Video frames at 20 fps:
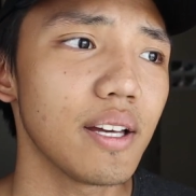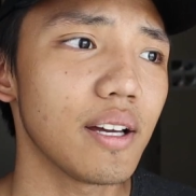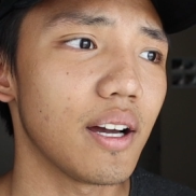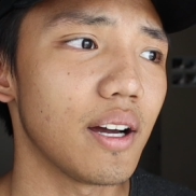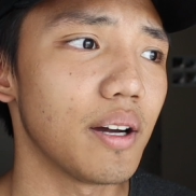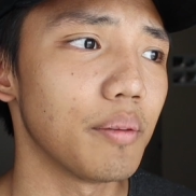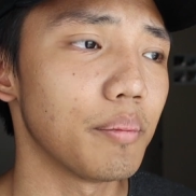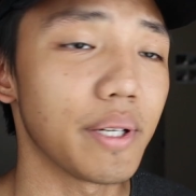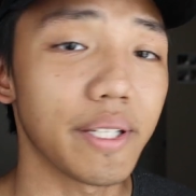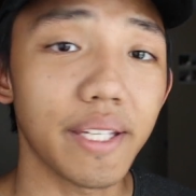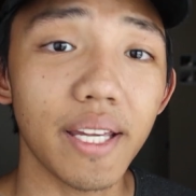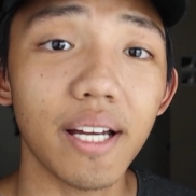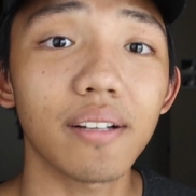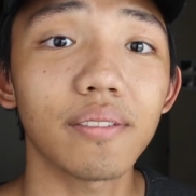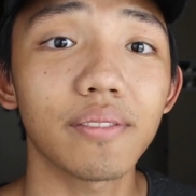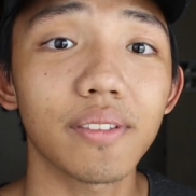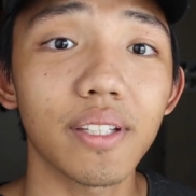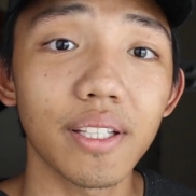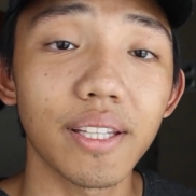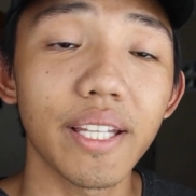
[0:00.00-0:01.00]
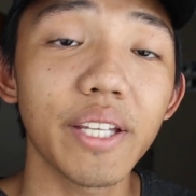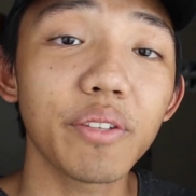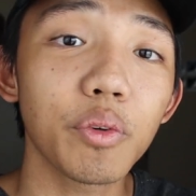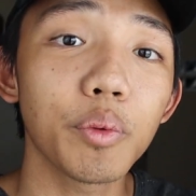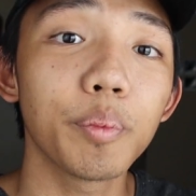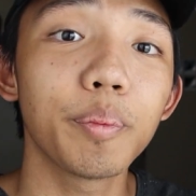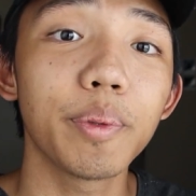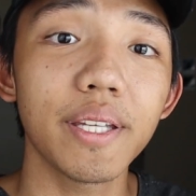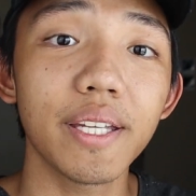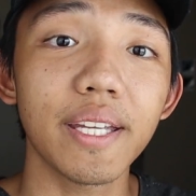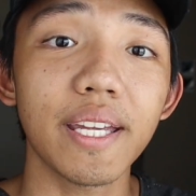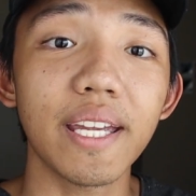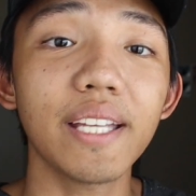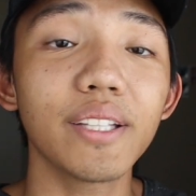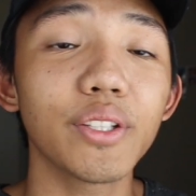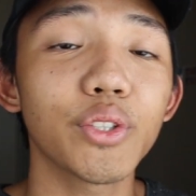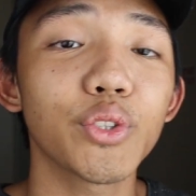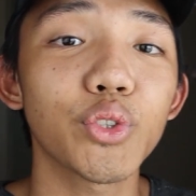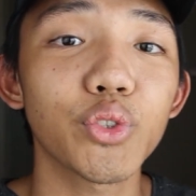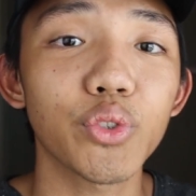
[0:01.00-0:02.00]
But yeah, the link will be
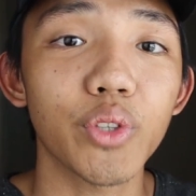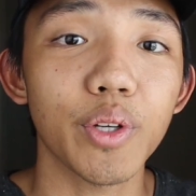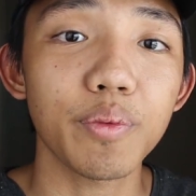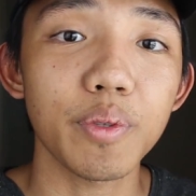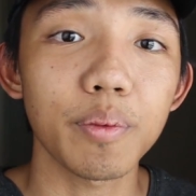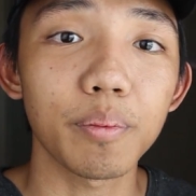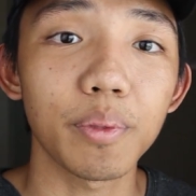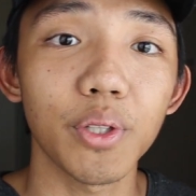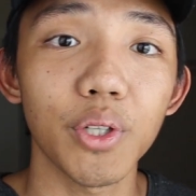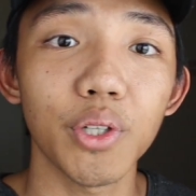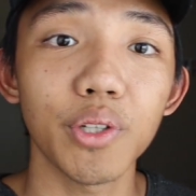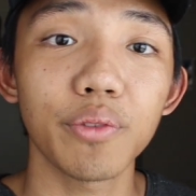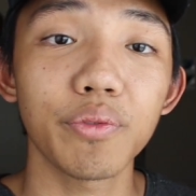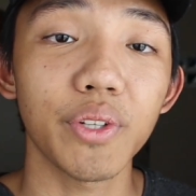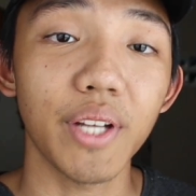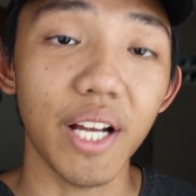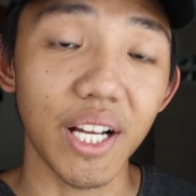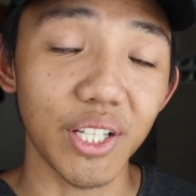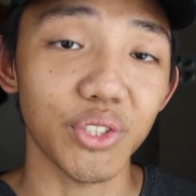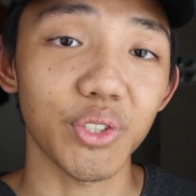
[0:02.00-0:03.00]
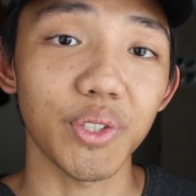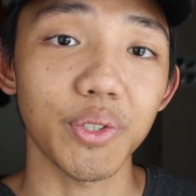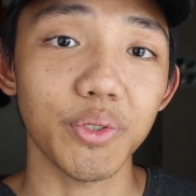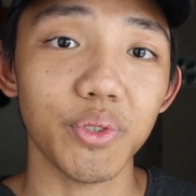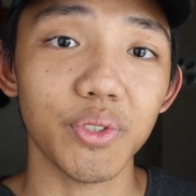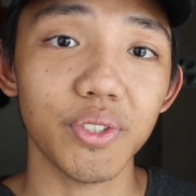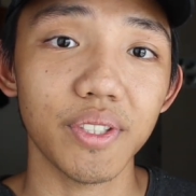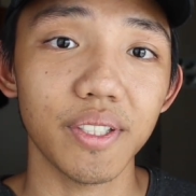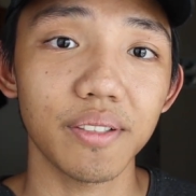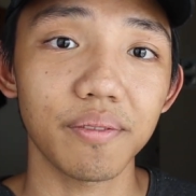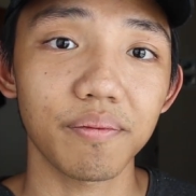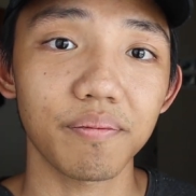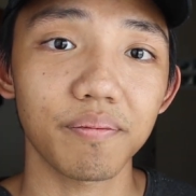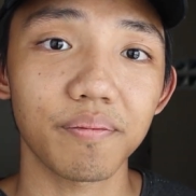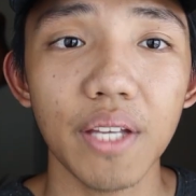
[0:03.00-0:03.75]
in the description below if you guys are interested.